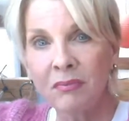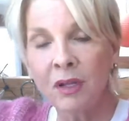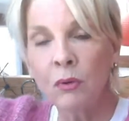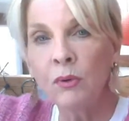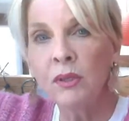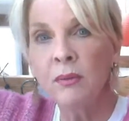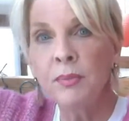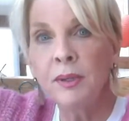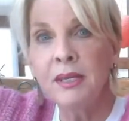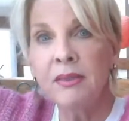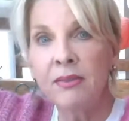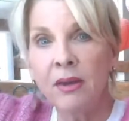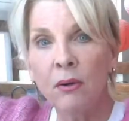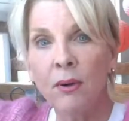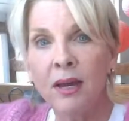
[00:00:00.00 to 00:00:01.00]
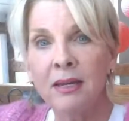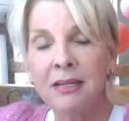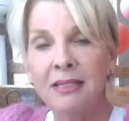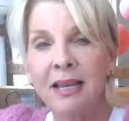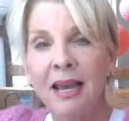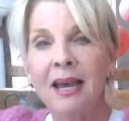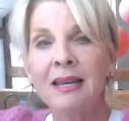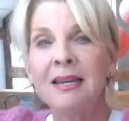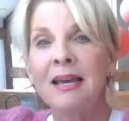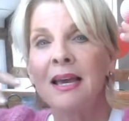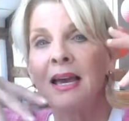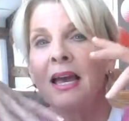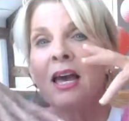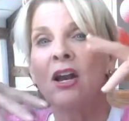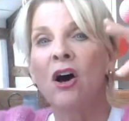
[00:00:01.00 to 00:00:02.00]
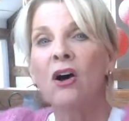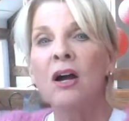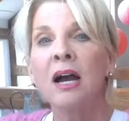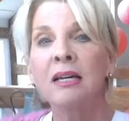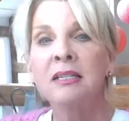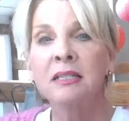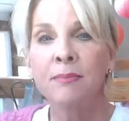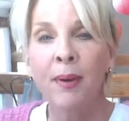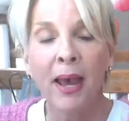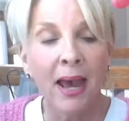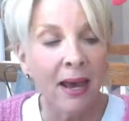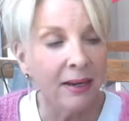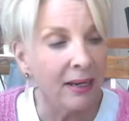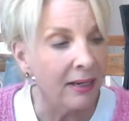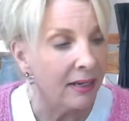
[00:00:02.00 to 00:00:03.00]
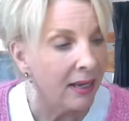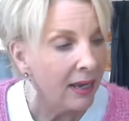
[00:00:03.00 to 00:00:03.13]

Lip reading: with a big thing around his head and all kinds of padding,